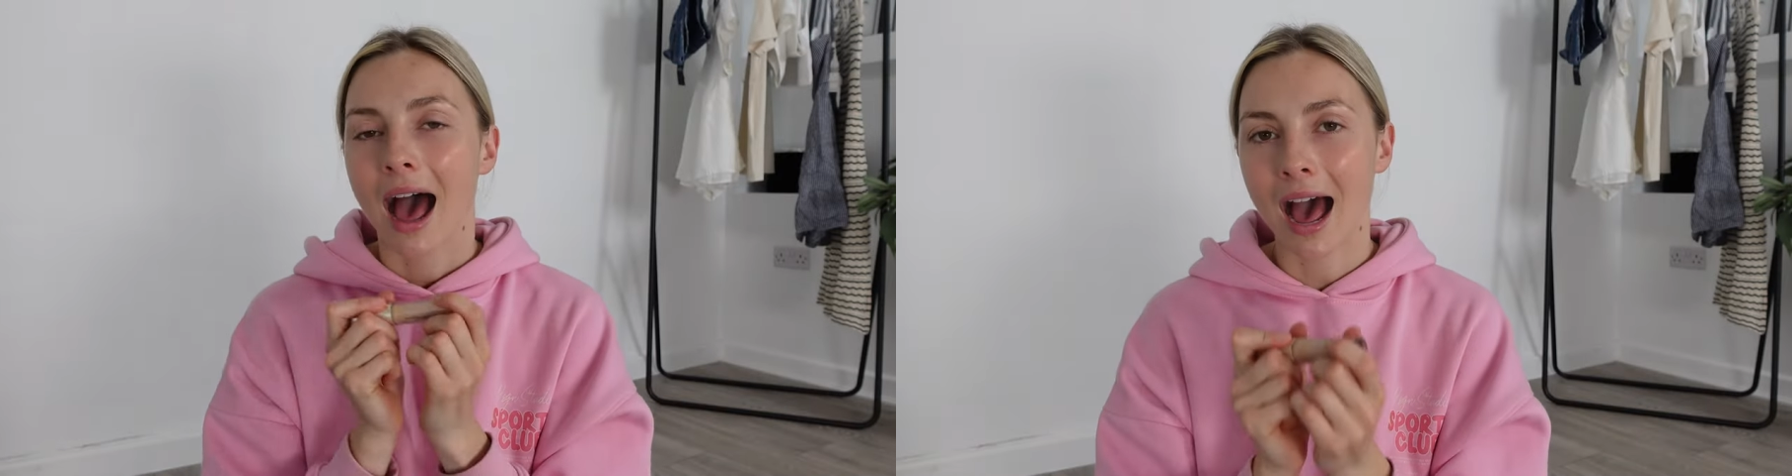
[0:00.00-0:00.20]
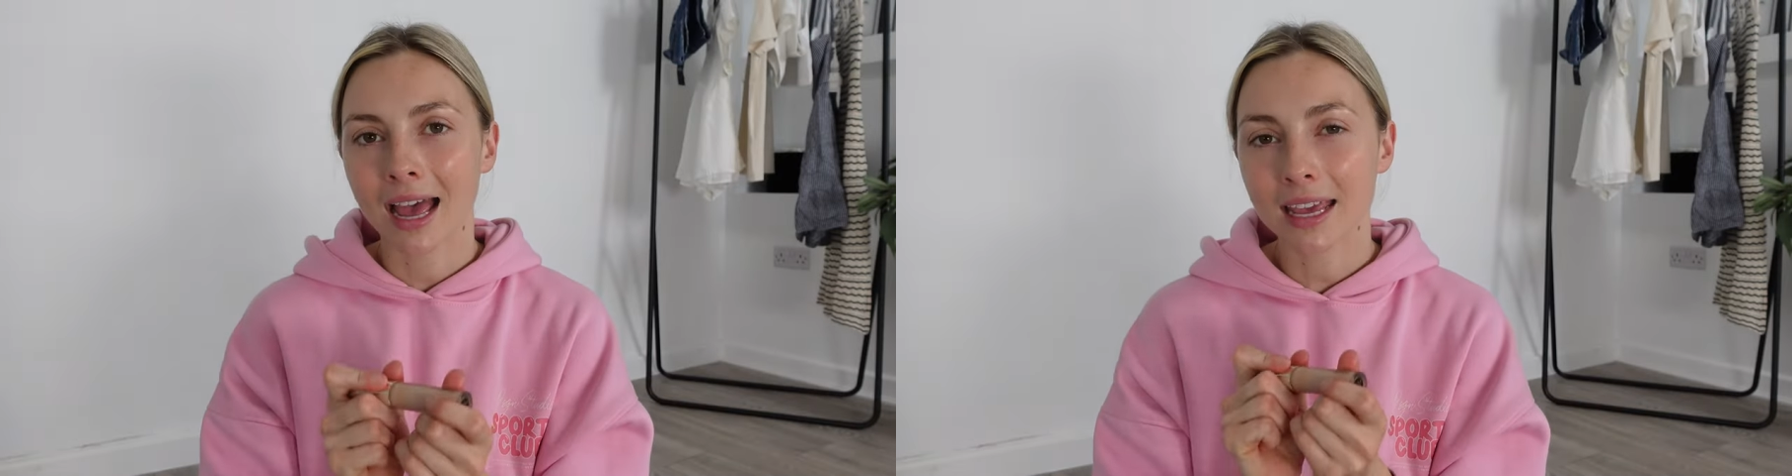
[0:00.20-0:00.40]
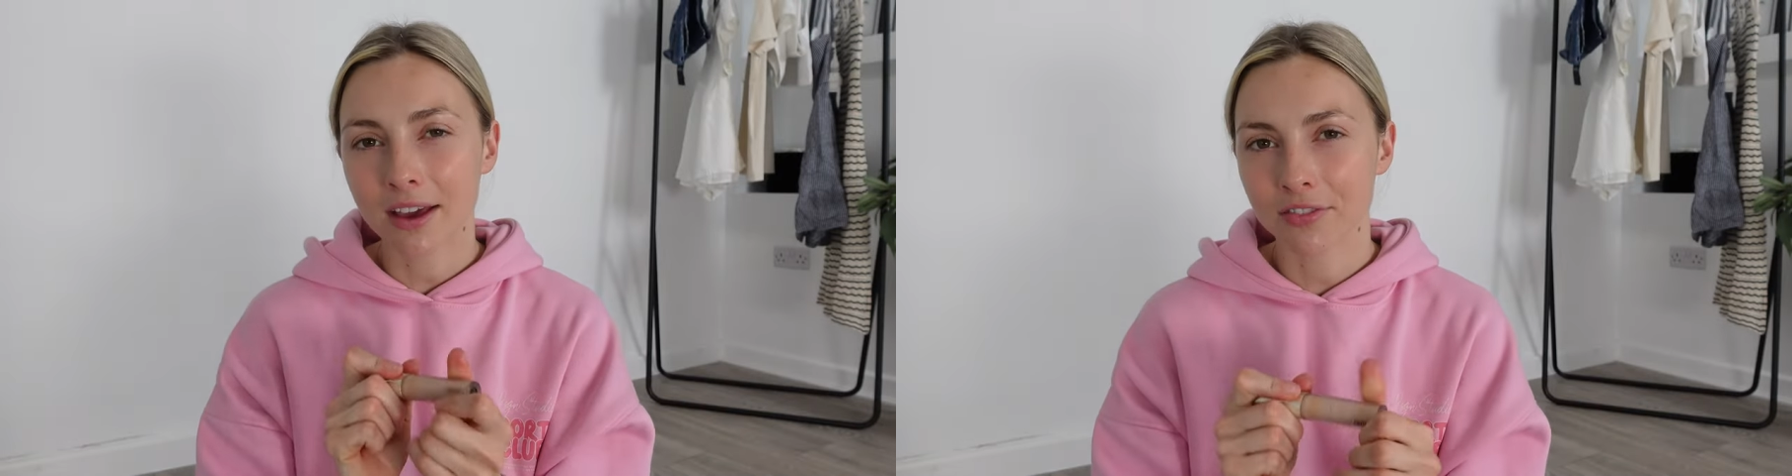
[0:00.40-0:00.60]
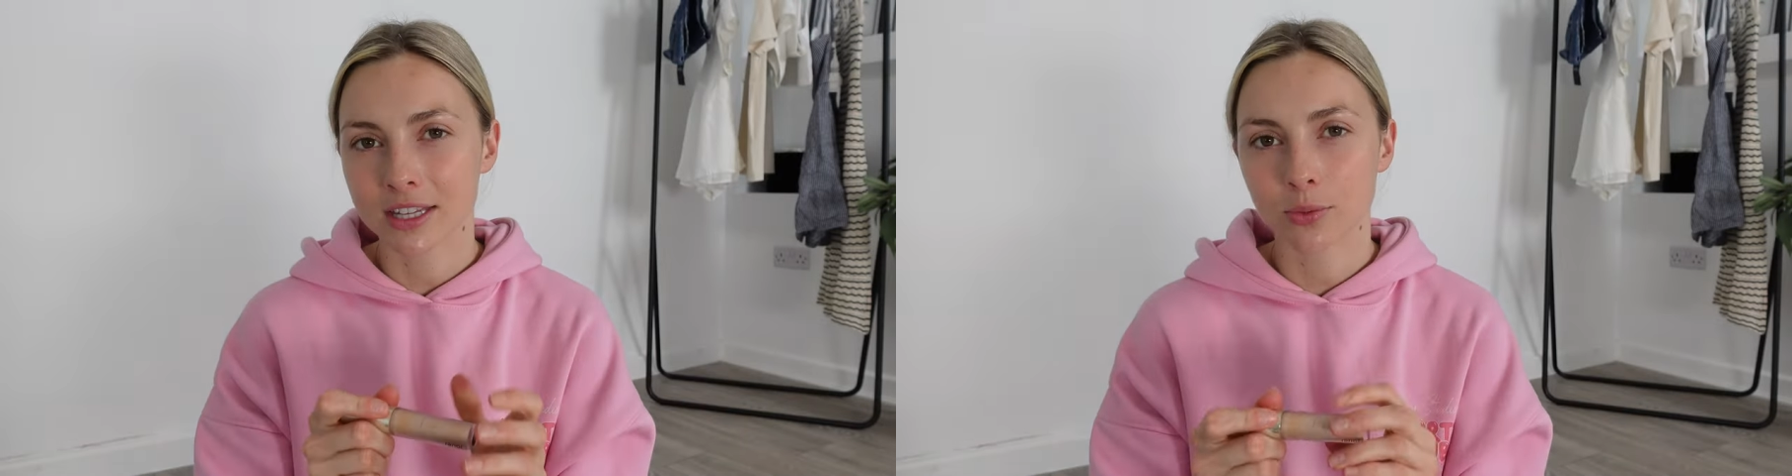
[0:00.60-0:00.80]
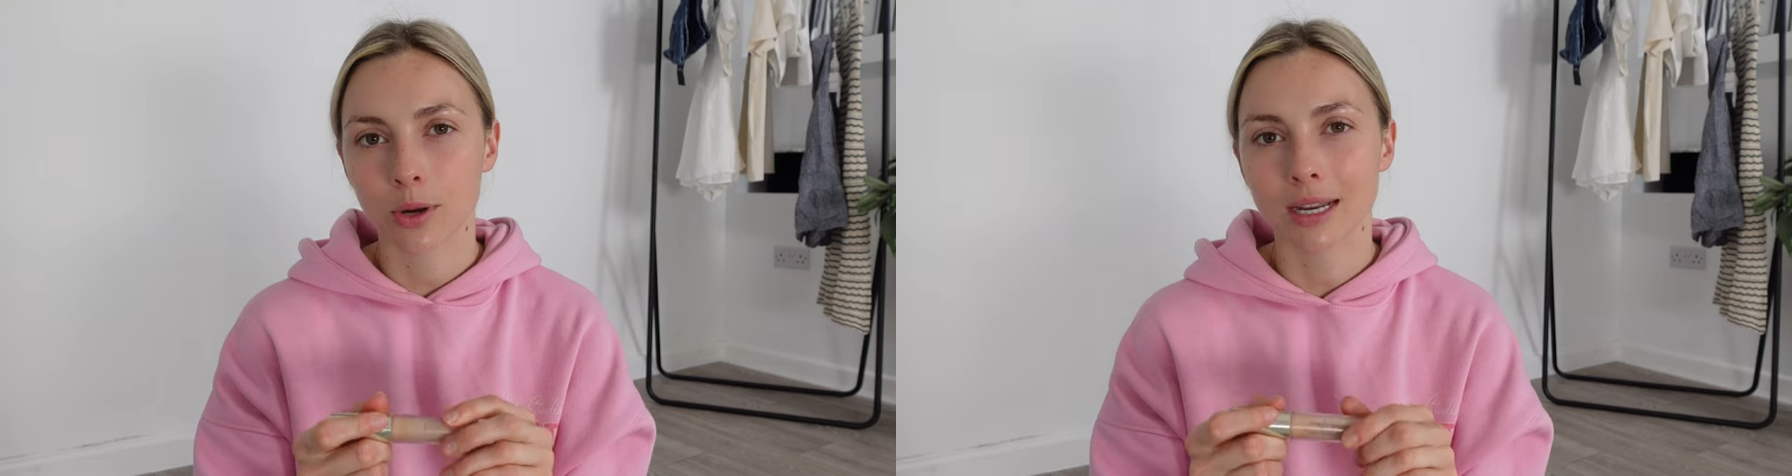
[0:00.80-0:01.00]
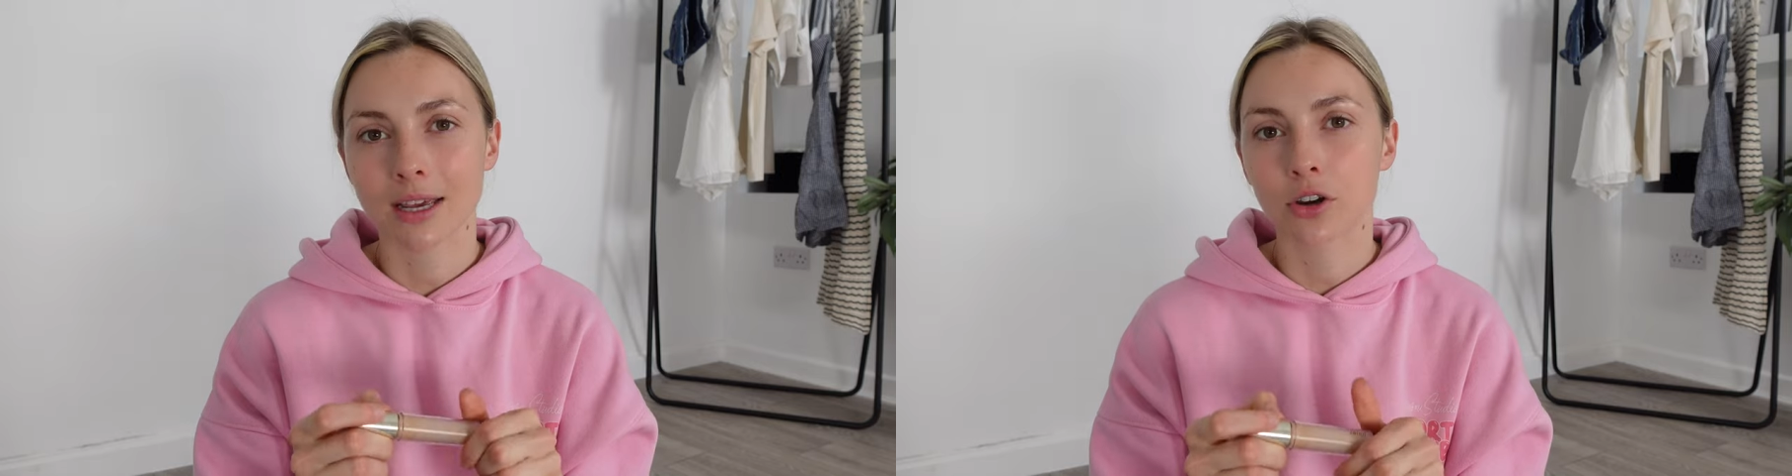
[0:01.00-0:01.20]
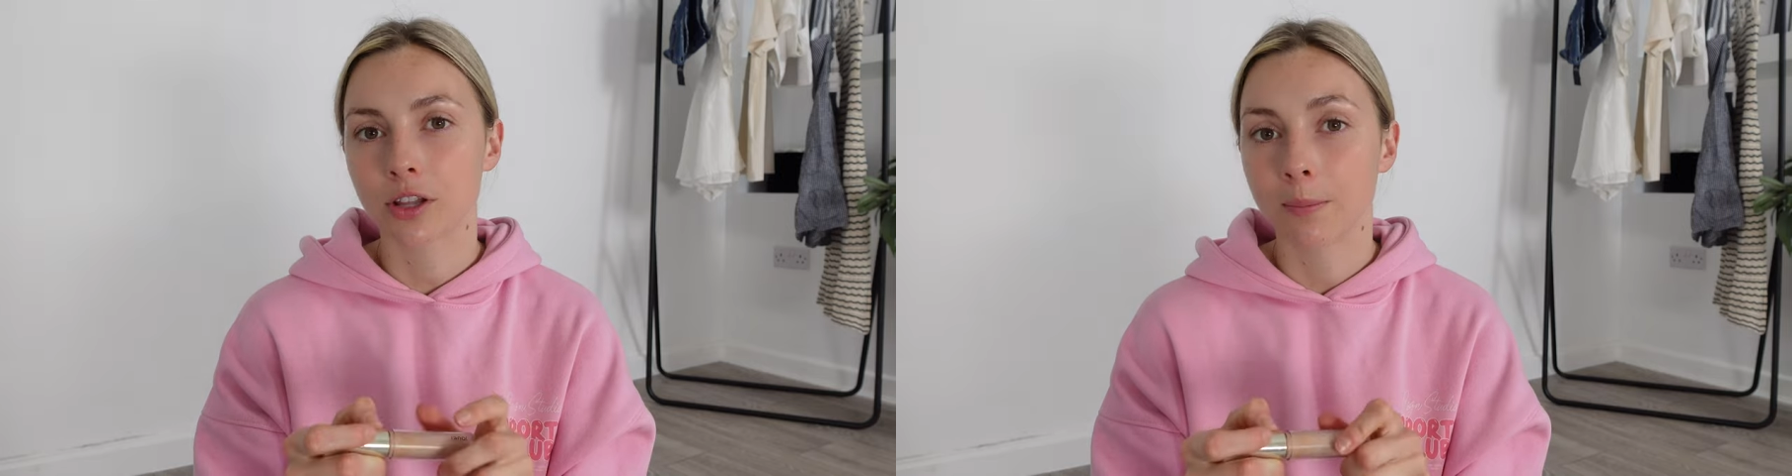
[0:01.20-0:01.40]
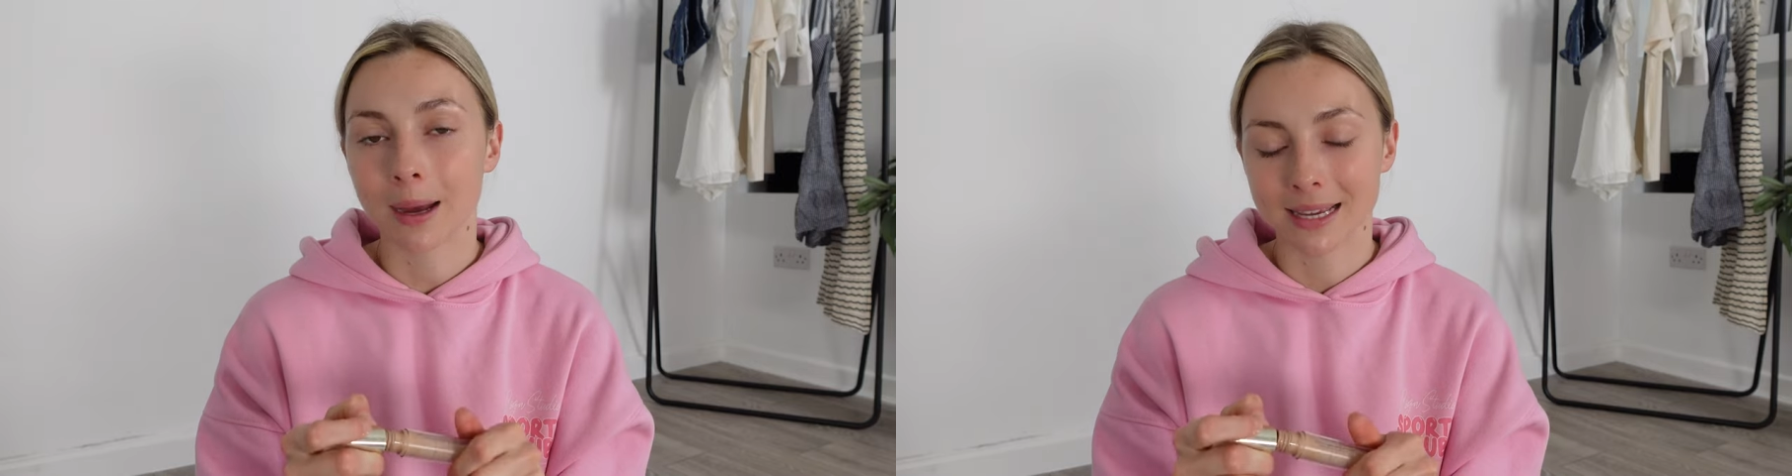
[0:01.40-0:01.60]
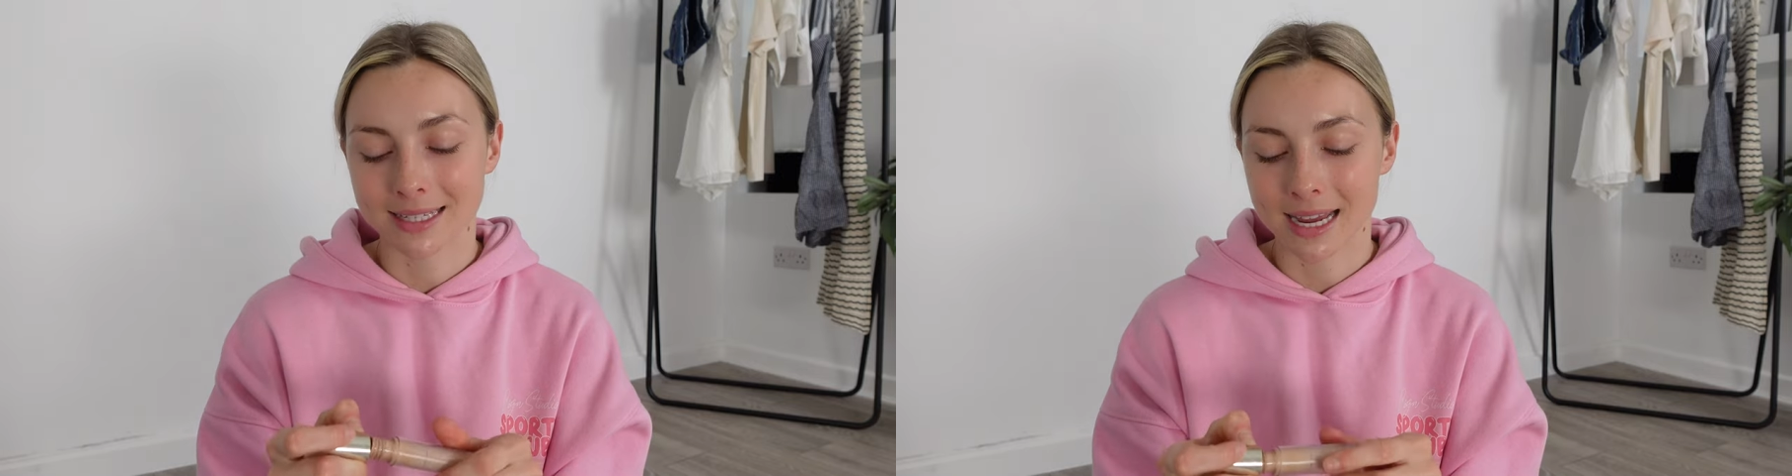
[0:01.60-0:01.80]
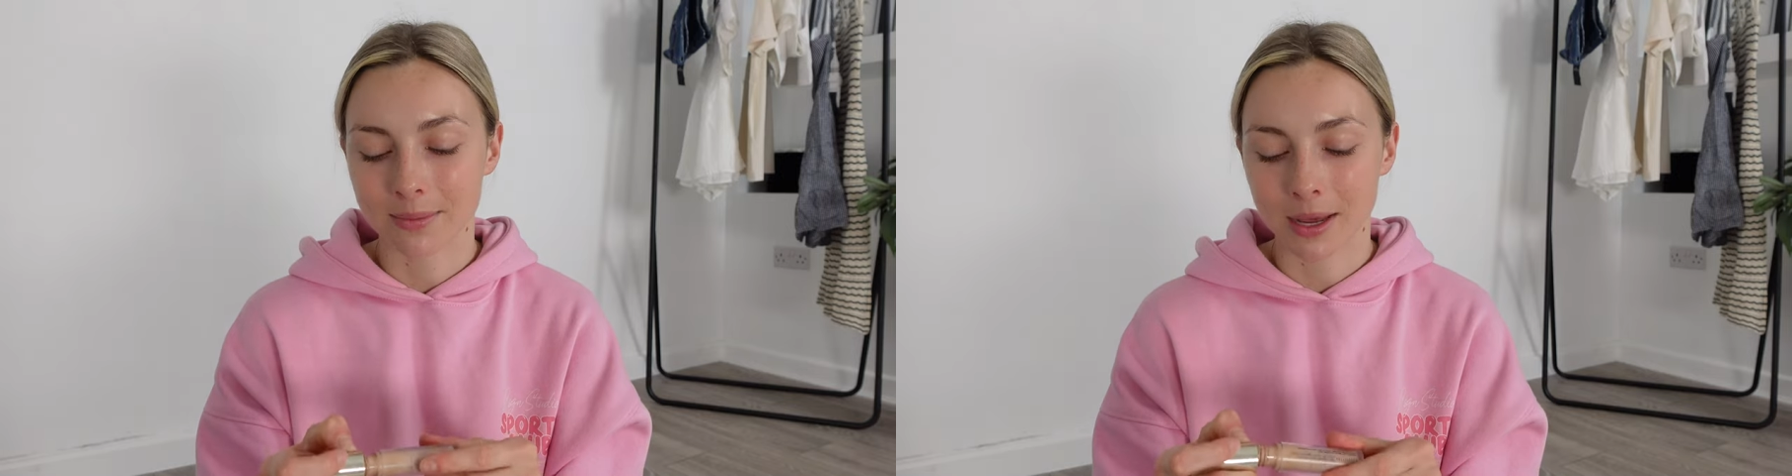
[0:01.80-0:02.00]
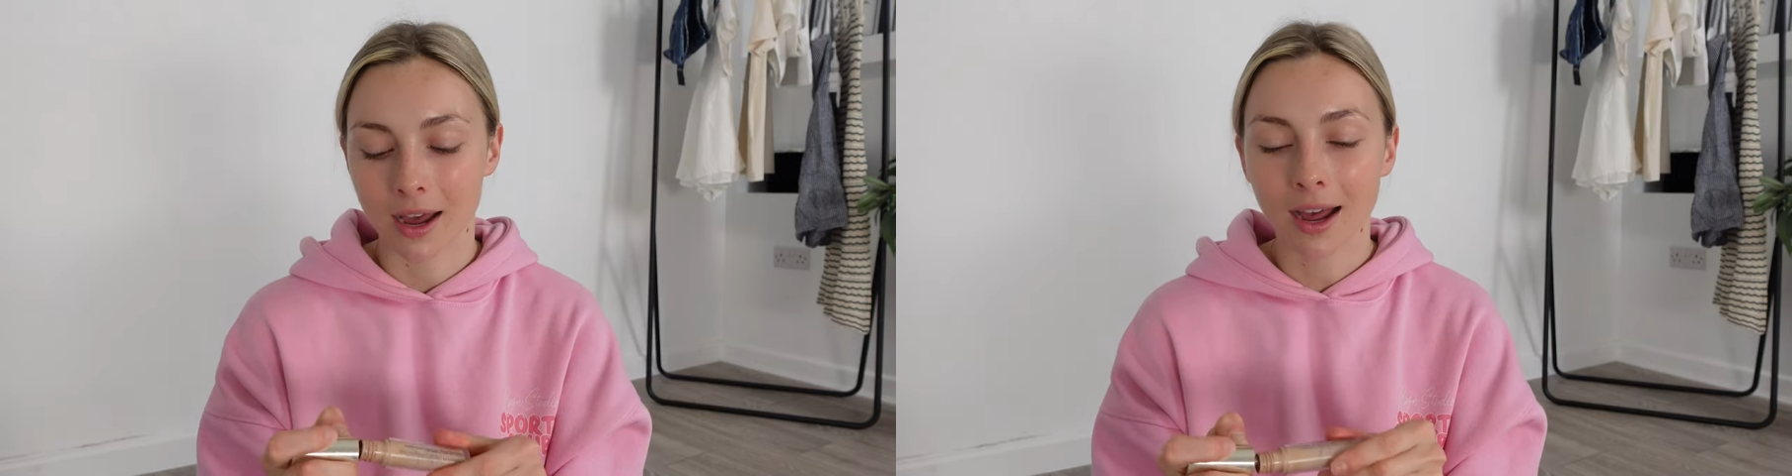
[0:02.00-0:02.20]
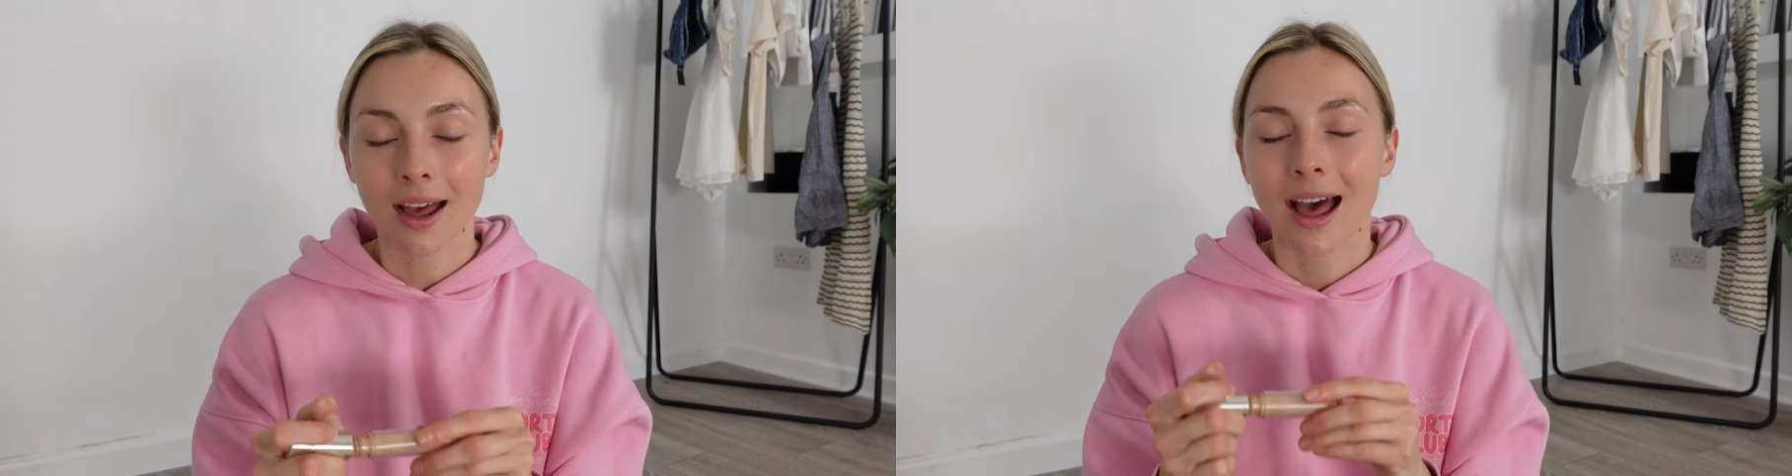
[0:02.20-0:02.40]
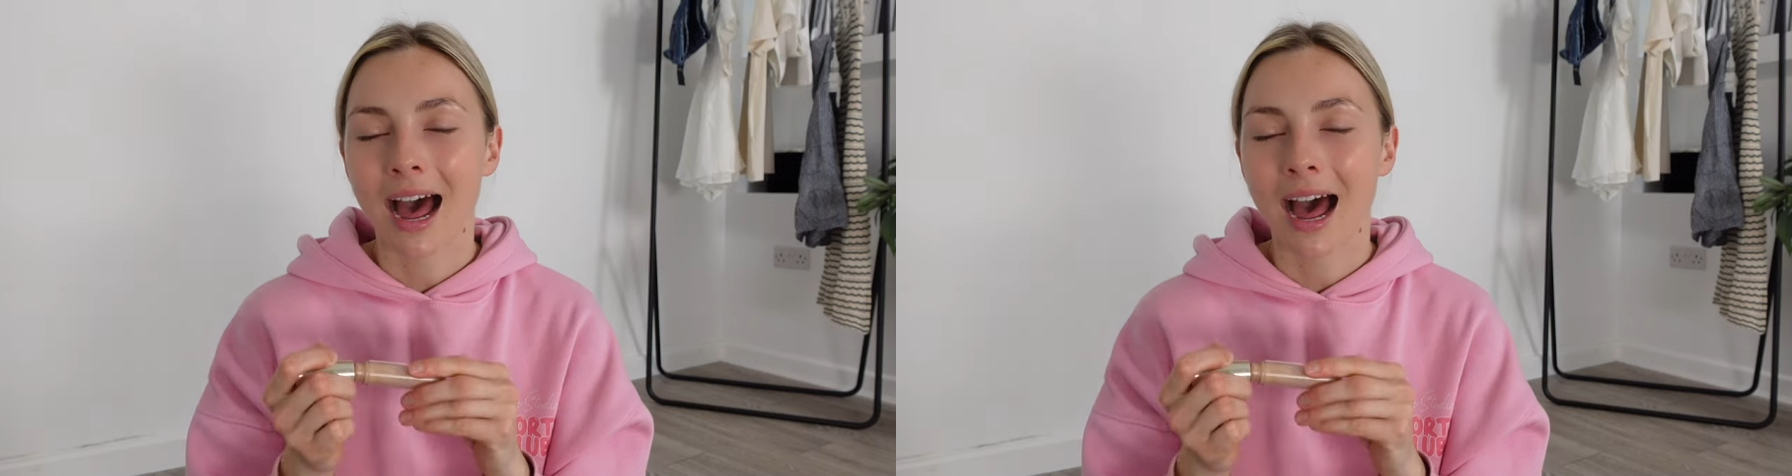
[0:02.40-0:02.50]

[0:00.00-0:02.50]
I have this one in colour Macadamia.